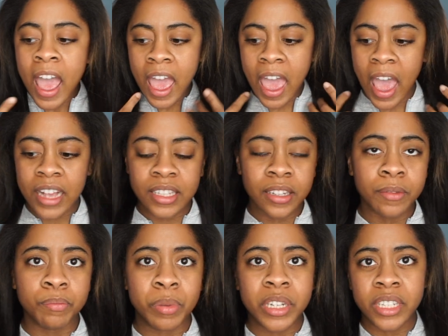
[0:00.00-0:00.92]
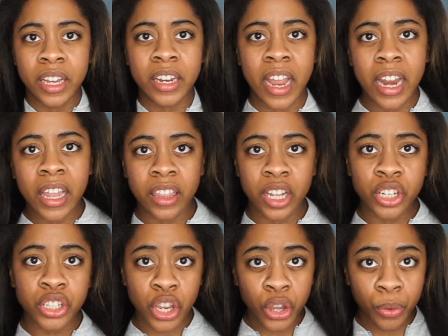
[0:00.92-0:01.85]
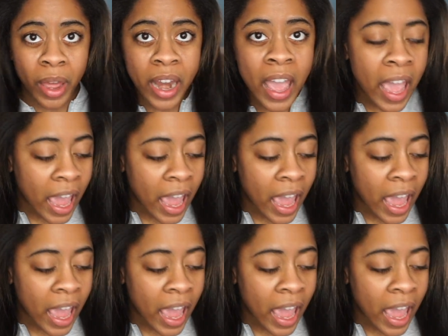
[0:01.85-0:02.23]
It hasn't been done anything to it.